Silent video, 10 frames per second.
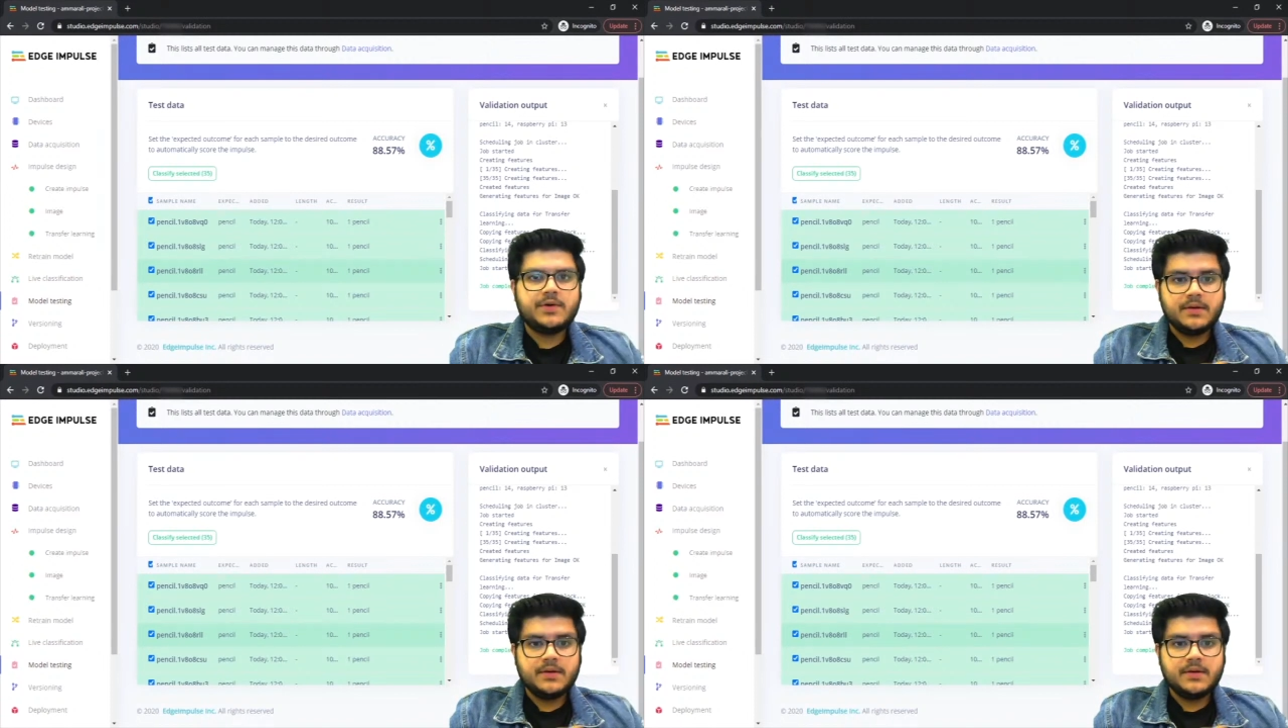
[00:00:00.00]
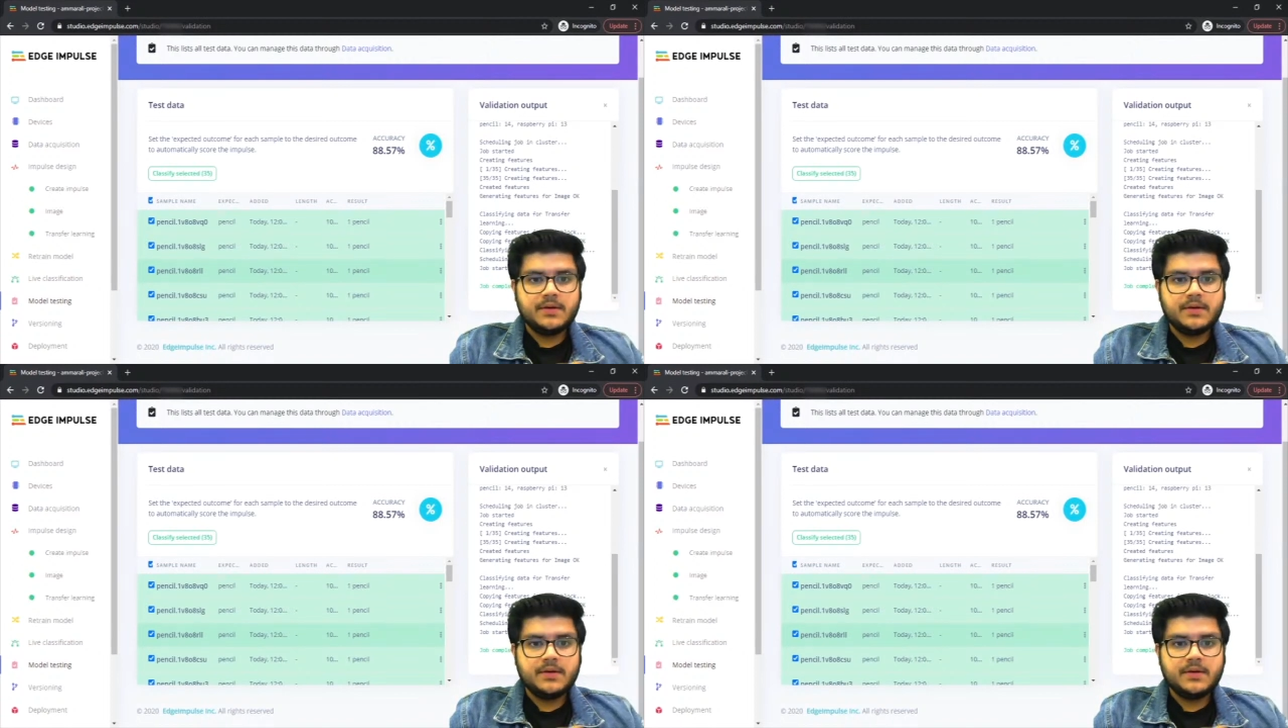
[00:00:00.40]
put it
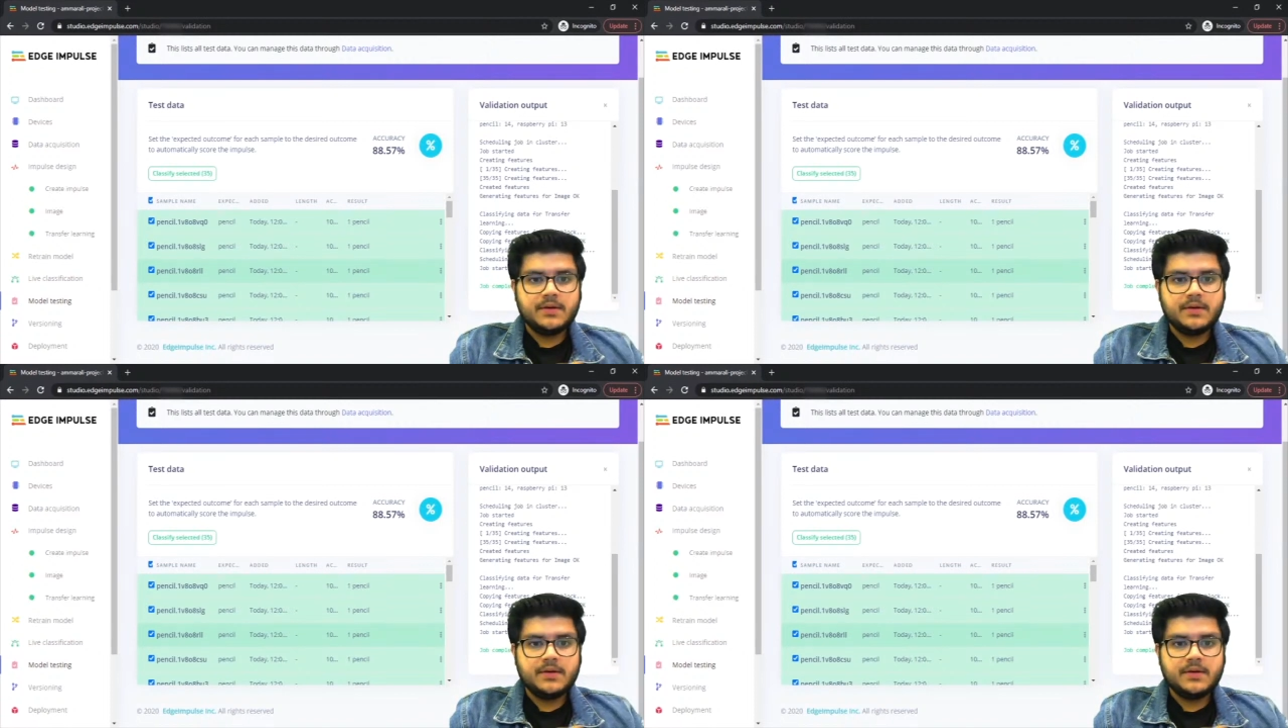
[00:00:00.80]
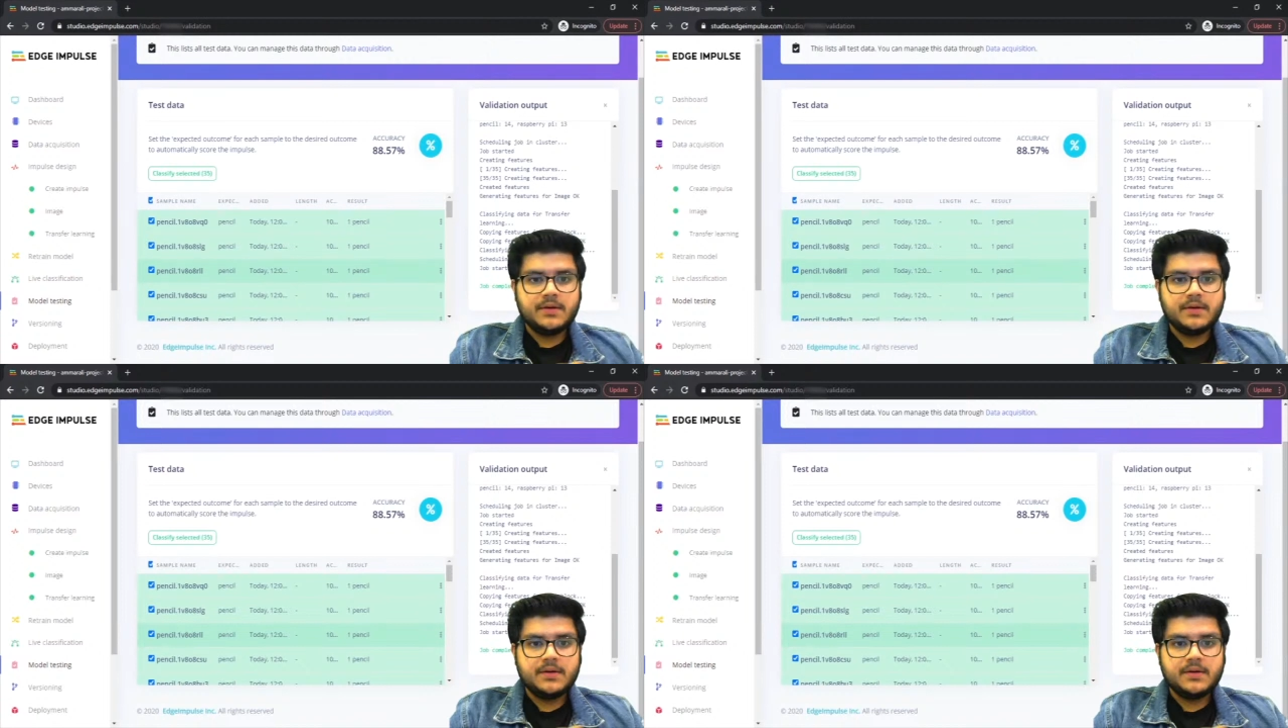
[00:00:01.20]
onto our
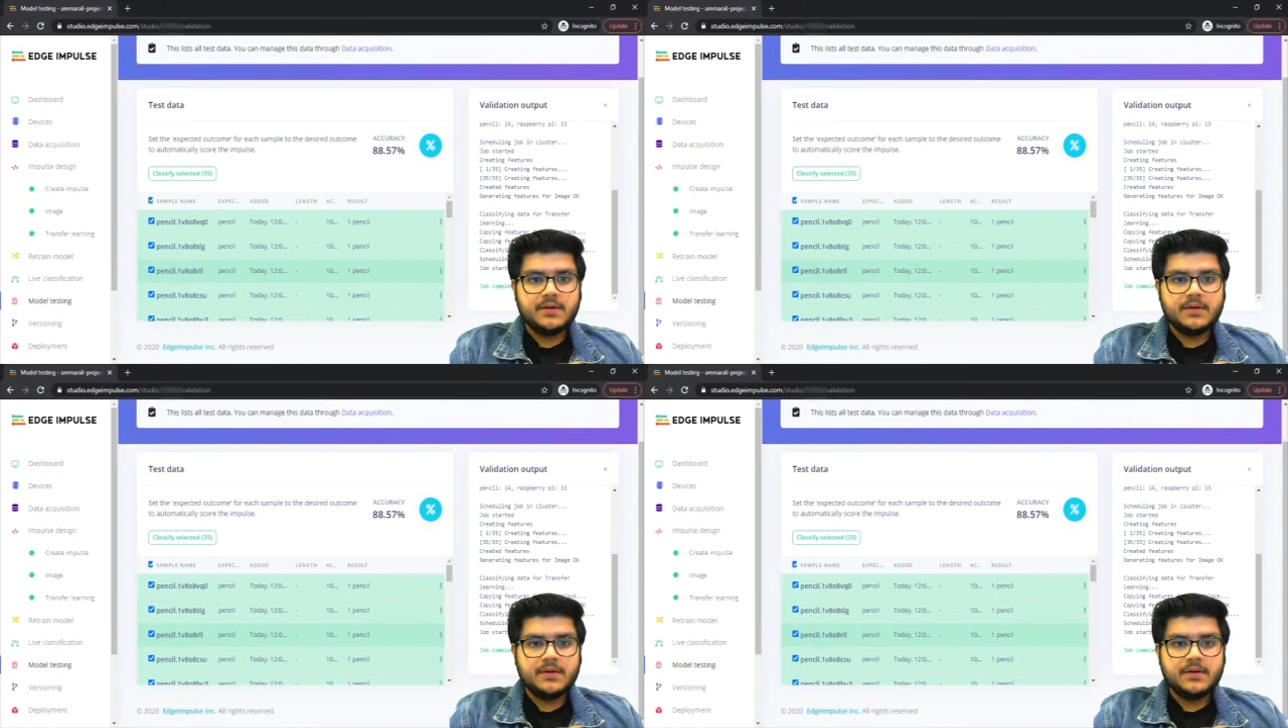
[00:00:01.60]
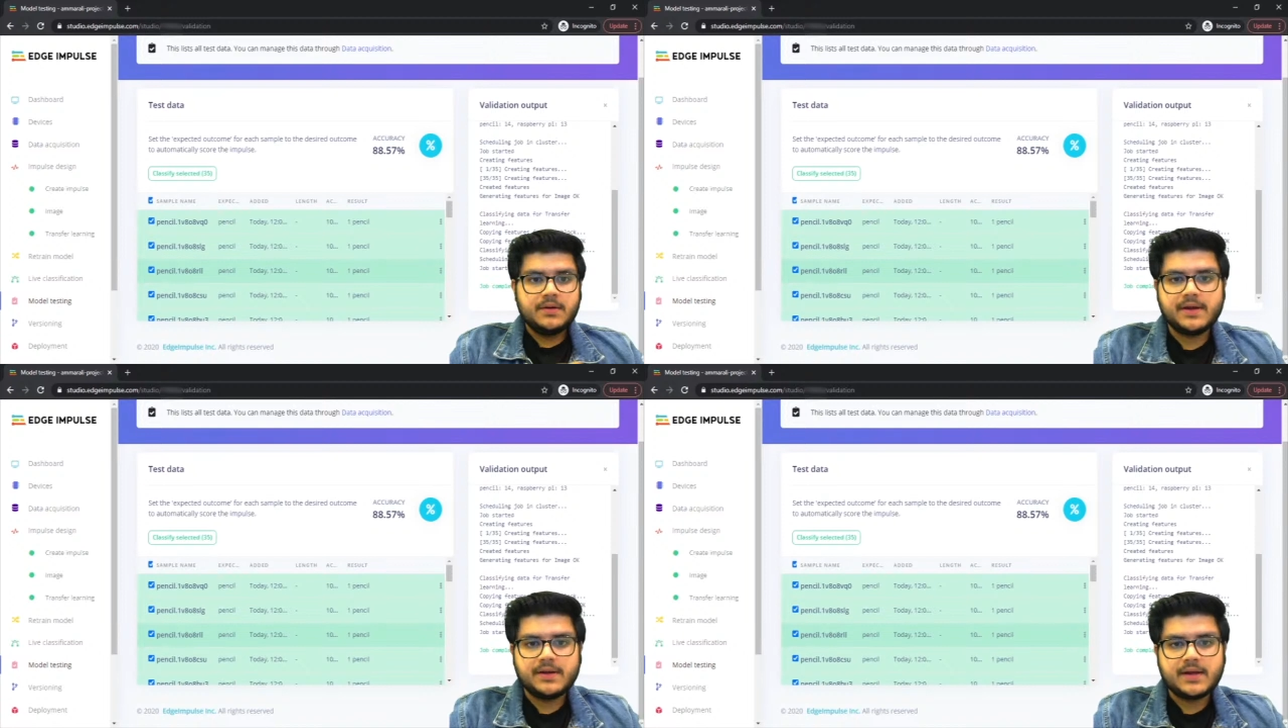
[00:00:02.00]
Raspberry Pi